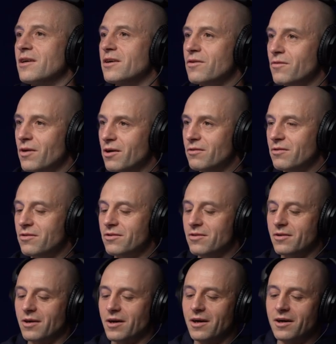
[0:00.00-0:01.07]
growth,
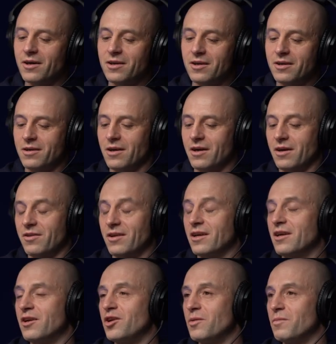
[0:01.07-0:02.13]
uh, I
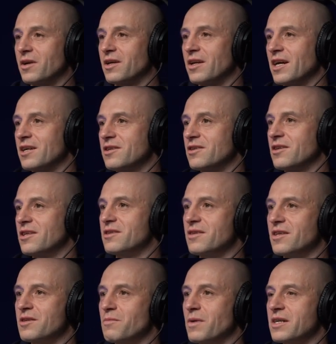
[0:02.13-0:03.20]
think human connection is
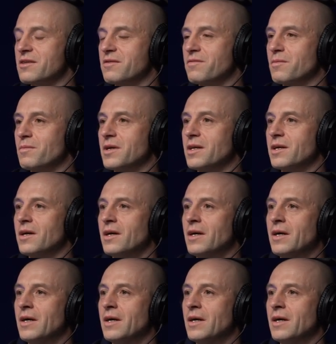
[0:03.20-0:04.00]
is massive for me.